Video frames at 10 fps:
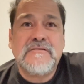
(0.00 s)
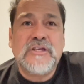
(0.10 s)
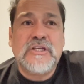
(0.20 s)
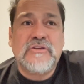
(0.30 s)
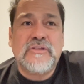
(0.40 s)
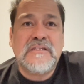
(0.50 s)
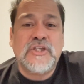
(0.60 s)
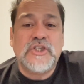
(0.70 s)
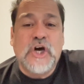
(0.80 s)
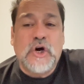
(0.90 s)

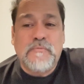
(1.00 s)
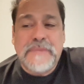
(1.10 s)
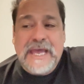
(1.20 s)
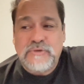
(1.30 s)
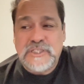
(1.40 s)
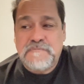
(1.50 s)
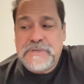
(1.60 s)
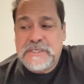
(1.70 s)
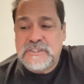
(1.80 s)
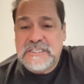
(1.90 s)
the dome that was
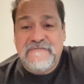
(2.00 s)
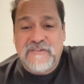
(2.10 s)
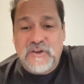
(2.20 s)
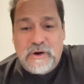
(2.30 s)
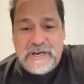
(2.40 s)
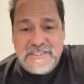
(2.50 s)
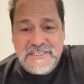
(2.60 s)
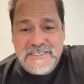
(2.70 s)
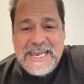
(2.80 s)
built in Florence,